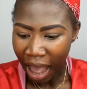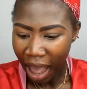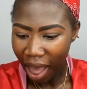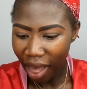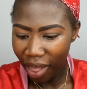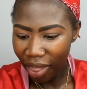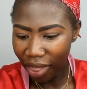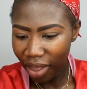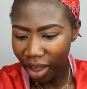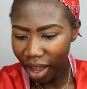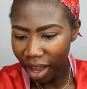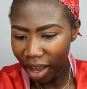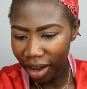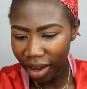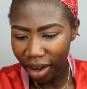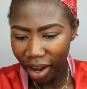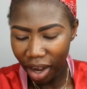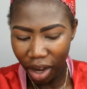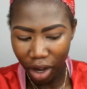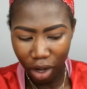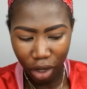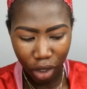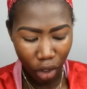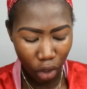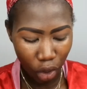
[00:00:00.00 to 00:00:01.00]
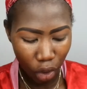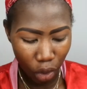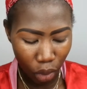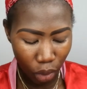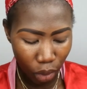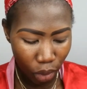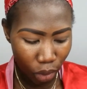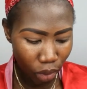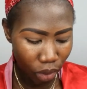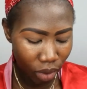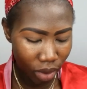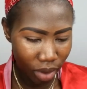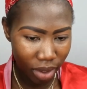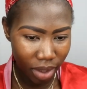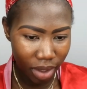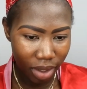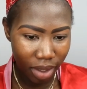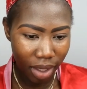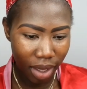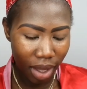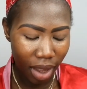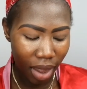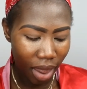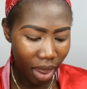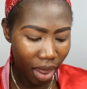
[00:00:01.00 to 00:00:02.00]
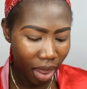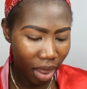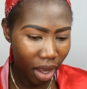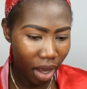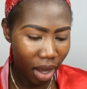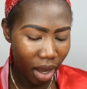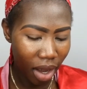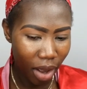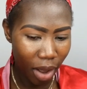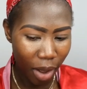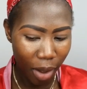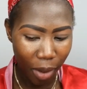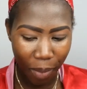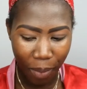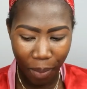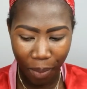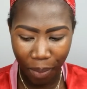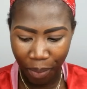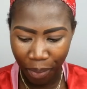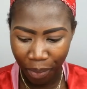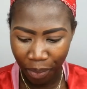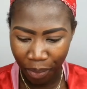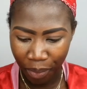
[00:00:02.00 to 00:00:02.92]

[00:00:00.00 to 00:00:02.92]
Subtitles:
and then I use the